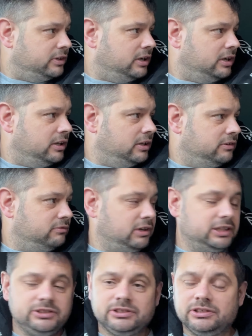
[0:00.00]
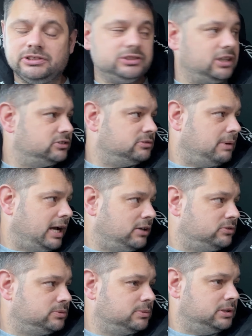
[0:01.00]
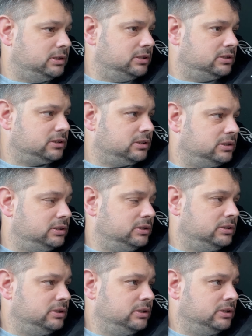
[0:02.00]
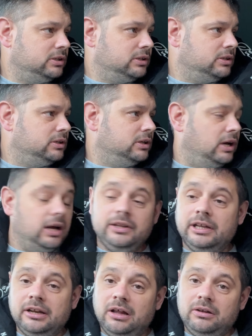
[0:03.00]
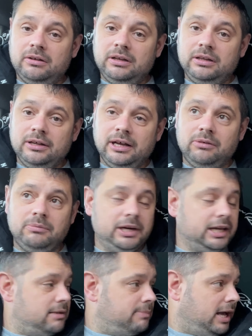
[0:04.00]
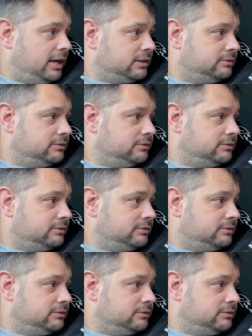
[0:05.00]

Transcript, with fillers: uh, Rich is going to start some housework. And then I'll help when I get back.